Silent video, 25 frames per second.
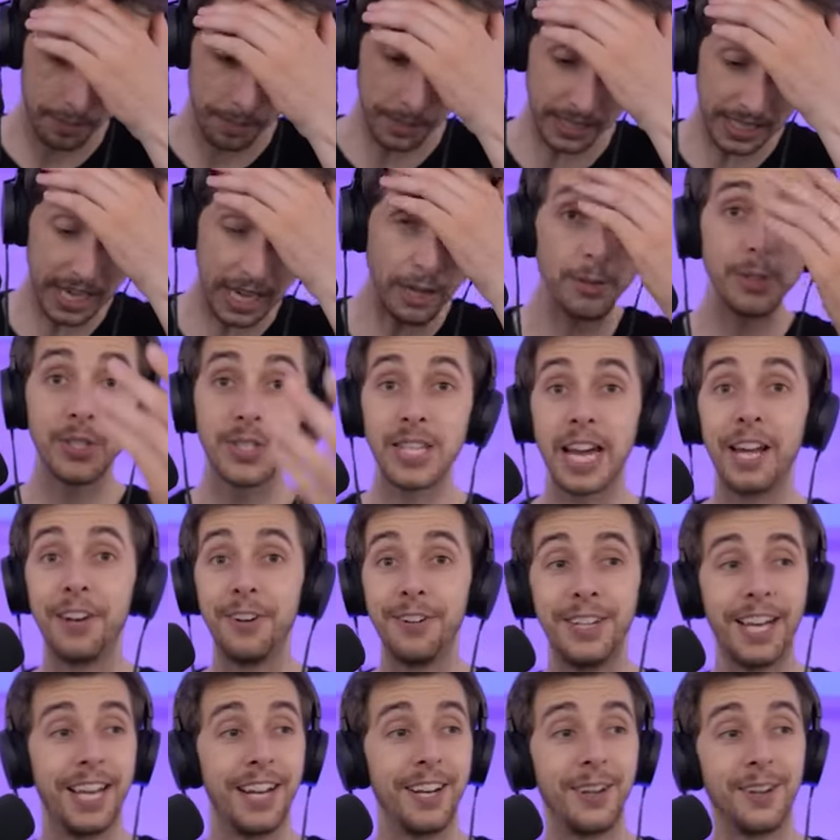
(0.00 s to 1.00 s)
But yeah, it was
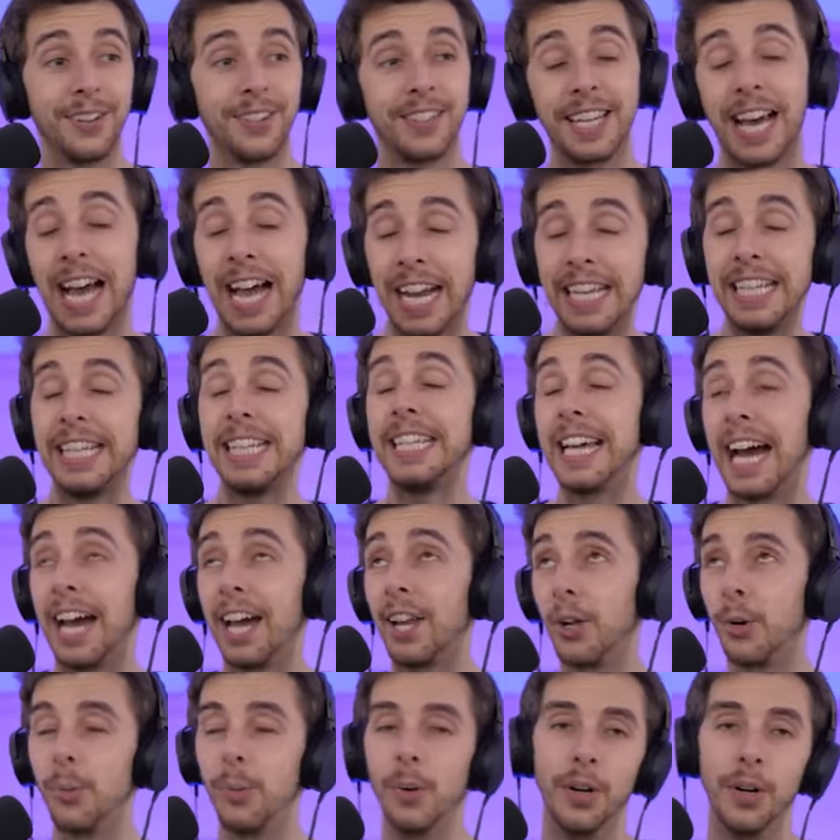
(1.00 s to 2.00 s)
Tiny Dino, Tiny
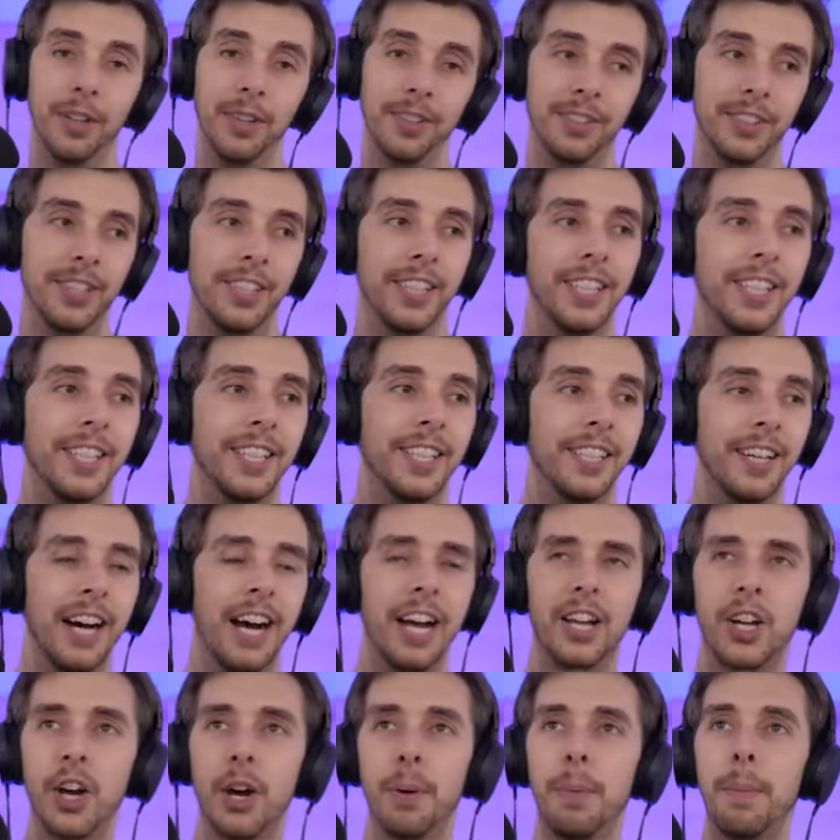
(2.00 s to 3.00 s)
Dino World.
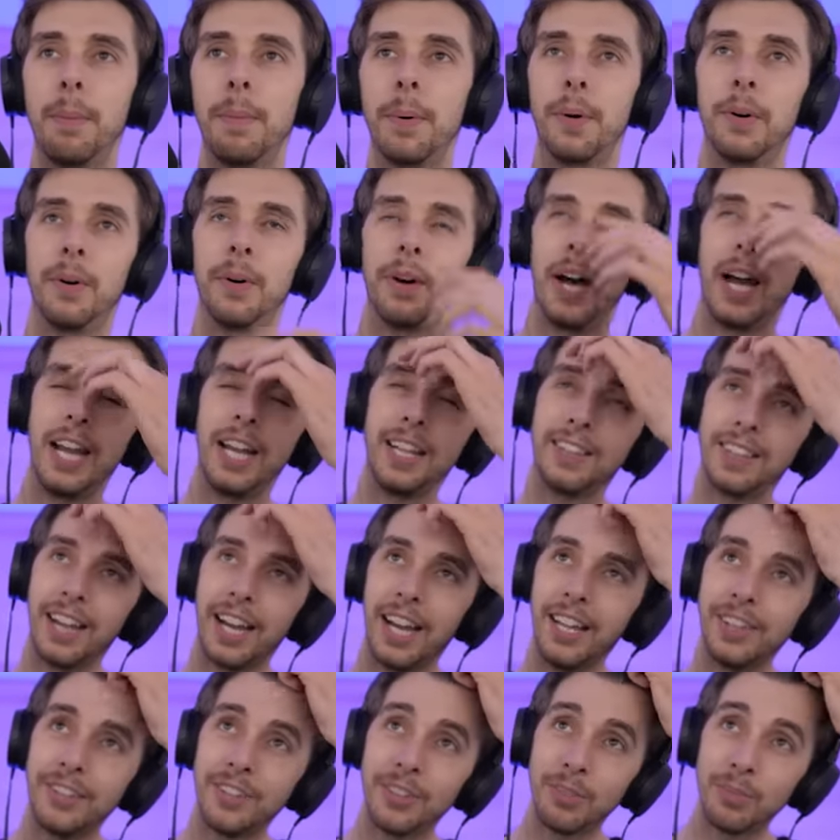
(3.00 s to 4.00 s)
I can't remember. I had,
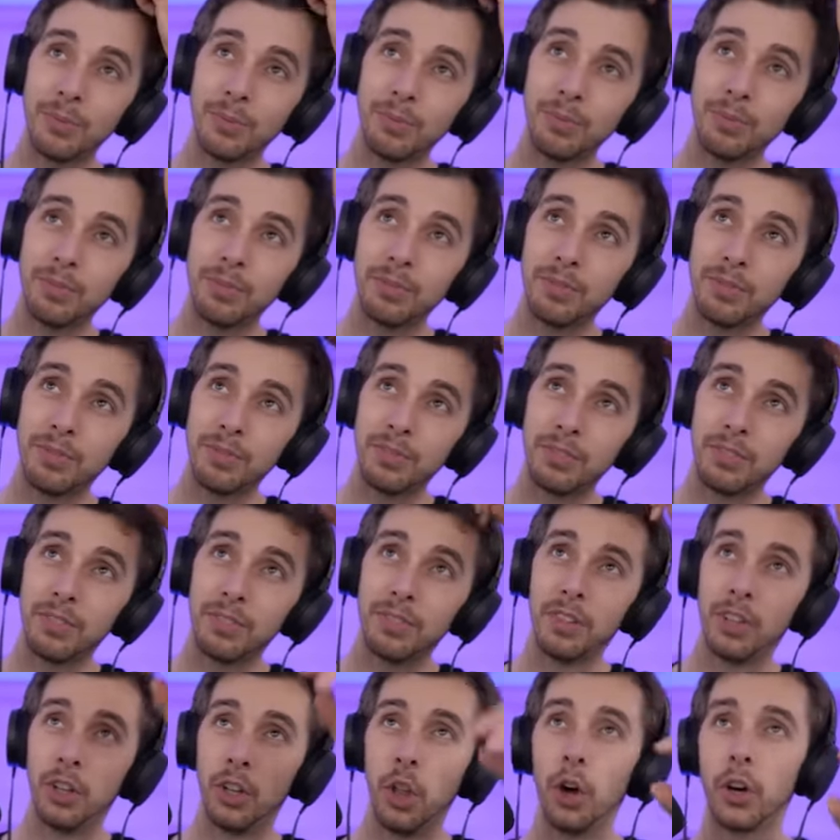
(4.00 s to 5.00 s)
I had to
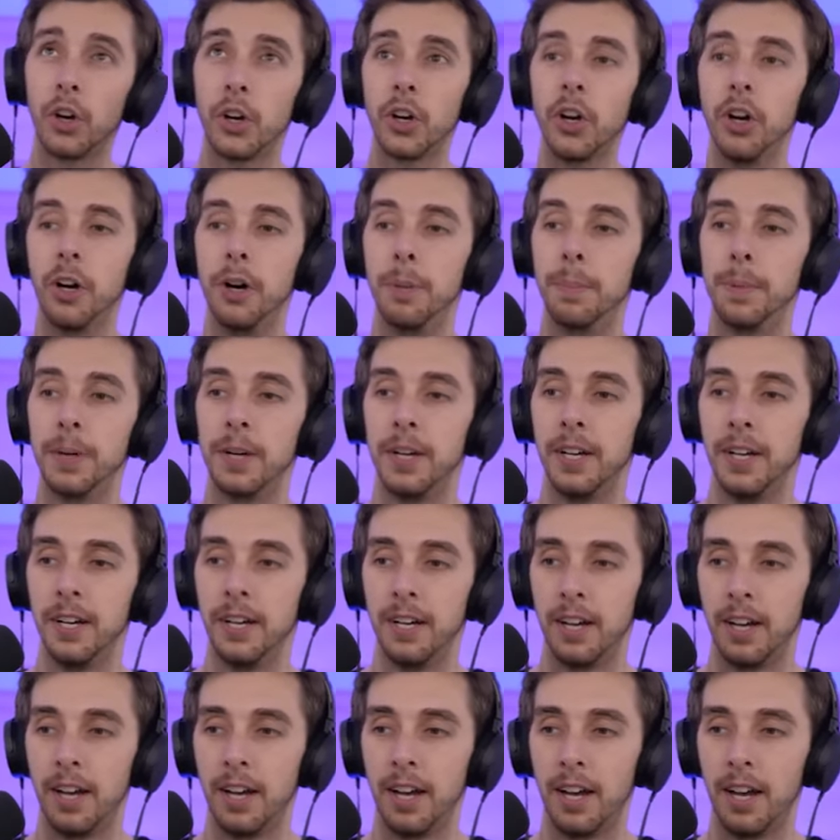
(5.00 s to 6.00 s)
look up.
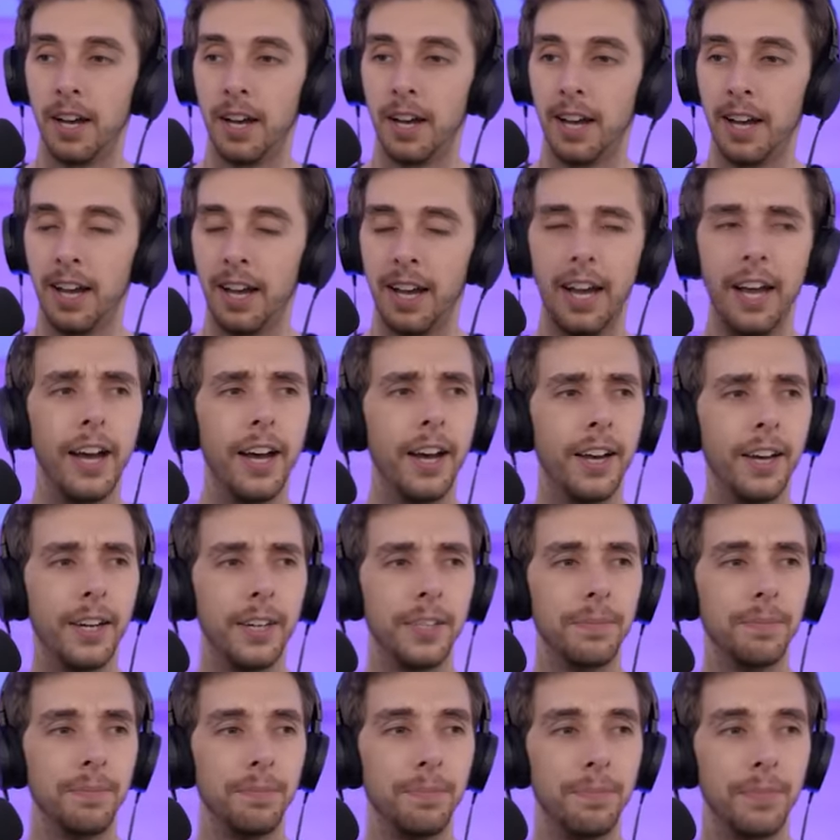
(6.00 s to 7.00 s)

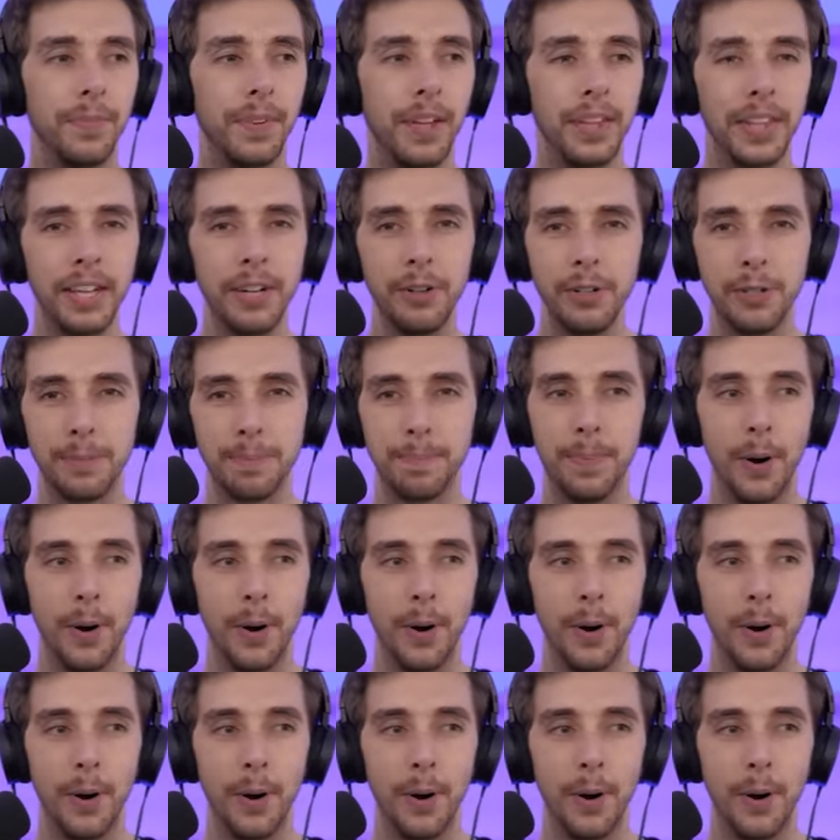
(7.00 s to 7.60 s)
Um, I think it was